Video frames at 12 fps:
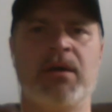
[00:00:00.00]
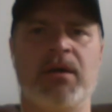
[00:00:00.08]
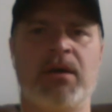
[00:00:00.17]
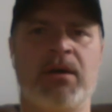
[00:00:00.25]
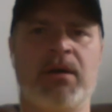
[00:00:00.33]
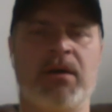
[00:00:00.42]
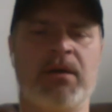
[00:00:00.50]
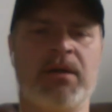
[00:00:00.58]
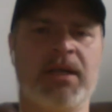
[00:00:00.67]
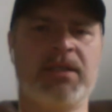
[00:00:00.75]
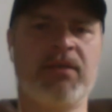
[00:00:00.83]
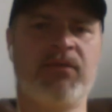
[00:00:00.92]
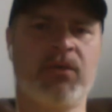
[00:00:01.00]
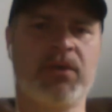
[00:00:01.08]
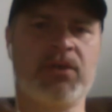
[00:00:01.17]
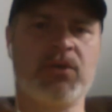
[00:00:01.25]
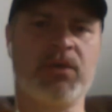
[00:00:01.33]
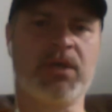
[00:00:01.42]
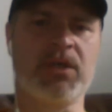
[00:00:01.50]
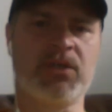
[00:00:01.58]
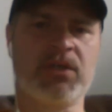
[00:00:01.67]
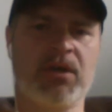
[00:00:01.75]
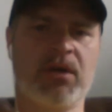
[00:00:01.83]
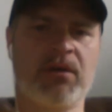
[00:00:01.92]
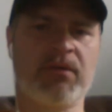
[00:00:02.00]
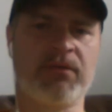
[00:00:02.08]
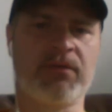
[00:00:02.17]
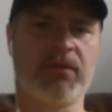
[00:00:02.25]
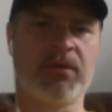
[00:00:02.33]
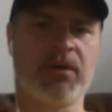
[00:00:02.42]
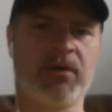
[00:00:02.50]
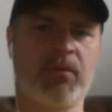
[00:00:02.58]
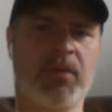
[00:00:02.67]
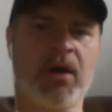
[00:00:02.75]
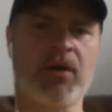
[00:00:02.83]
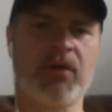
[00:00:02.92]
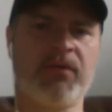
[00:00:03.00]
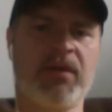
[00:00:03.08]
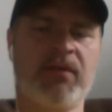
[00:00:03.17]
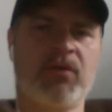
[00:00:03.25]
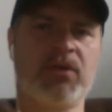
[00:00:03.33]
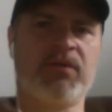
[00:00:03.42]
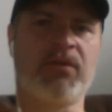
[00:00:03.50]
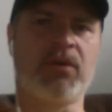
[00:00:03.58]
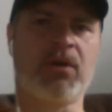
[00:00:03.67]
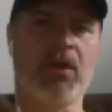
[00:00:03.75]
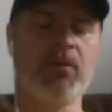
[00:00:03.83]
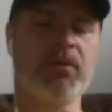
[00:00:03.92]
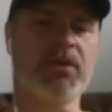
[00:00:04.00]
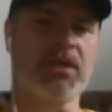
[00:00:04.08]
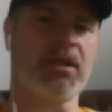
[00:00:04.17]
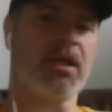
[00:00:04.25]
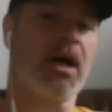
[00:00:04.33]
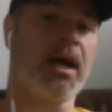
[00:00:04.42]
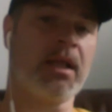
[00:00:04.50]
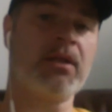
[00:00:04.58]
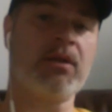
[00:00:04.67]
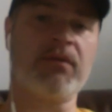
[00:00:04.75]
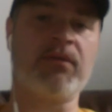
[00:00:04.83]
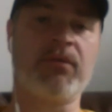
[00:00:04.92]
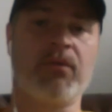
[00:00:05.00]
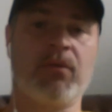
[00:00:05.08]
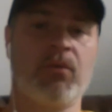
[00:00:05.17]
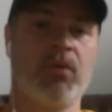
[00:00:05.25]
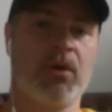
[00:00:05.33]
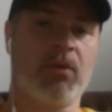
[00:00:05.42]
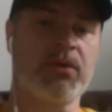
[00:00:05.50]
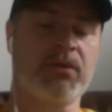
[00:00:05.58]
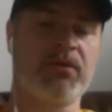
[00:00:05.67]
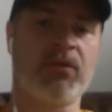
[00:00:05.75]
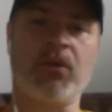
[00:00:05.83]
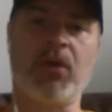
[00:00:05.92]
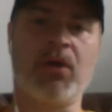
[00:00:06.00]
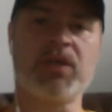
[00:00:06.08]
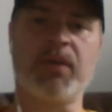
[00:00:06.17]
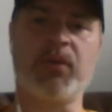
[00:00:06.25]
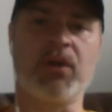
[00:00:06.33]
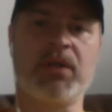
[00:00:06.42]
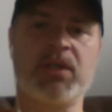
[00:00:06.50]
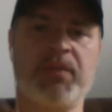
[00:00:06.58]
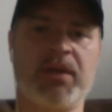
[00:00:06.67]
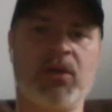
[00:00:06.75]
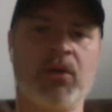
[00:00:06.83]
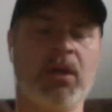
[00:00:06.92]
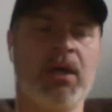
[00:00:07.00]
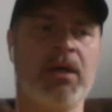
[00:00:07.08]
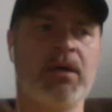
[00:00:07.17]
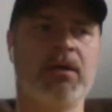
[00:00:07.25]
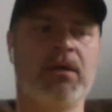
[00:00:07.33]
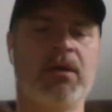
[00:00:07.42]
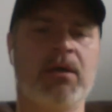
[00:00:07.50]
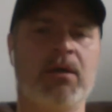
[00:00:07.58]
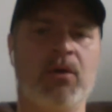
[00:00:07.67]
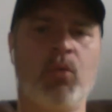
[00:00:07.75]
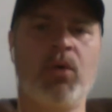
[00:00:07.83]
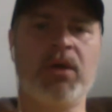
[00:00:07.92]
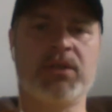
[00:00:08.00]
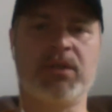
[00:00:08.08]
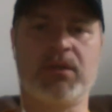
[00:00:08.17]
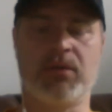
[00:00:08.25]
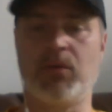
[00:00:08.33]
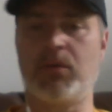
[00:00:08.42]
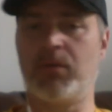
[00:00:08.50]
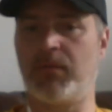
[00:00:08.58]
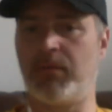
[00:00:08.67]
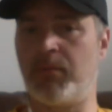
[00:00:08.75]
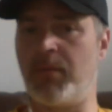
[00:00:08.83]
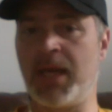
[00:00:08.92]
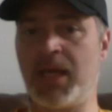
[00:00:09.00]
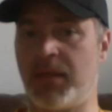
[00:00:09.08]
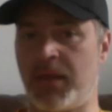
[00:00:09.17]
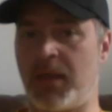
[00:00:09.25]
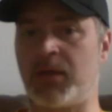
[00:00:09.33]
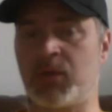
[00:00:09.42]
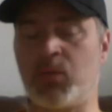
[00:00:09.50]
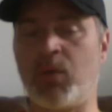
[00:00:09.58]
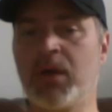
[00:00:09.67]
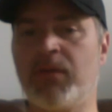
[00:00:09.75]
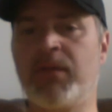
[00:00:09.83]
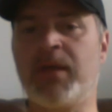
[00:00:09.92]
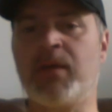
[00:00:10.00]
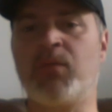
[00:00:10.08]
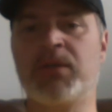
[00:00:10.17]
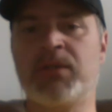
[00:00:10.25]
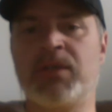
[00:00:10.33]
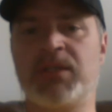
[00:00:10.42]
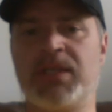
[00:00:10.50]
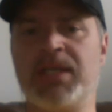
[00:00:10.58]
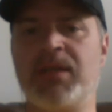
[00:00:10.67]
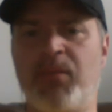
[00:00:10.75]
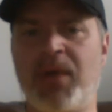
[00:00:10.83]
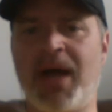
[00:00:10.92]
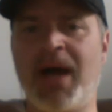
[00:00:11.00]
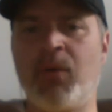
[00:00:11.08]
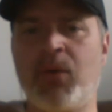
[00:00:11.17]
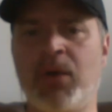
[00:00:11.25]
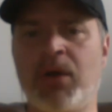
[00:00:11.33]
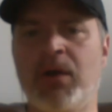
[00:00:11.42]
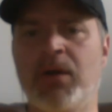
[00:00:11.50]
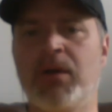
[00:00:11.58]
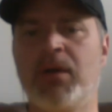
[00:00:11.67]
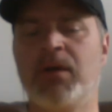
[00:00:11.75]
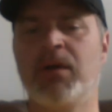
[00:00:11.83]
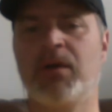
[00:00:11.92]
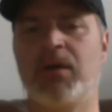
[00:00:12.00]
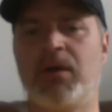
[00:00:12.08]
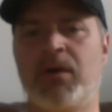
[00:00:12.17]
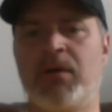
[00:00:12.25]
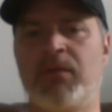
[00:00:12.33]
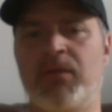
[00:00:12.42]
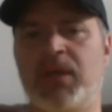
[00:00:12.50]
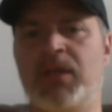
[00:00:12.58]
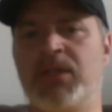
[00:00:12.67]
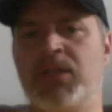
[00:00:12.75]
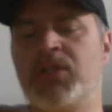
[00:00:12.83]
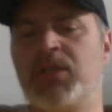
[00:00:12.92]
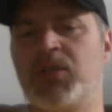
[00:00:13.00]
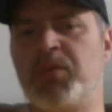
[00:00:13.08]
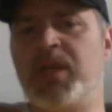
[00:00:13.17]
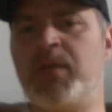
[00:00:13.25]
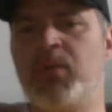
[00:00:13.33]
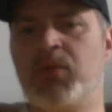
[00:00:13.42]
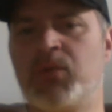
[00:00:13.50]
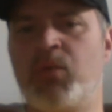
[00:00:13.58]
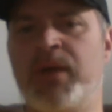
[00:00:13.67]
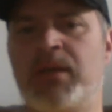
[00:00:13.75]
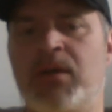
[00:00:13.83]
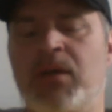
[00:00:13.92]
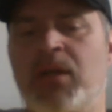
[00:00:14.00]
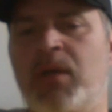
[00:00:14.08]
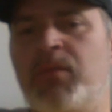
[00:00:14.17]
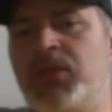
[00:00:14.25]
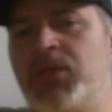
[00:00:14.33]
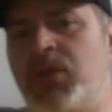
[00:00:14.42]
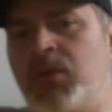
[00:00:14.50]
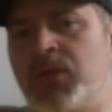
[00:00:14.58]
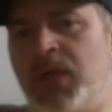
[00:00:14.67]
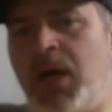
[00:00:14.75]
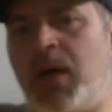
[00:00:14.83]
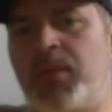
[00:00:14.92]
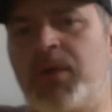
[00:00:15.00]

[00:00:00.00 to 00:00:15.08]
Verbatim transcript: uh, a 1942 edition of a biography of Christopher Columbus and the island of what was for a long time called Hispaniola was many things. One of them was the seat of power of the indigenous peoples when Columbus shows up.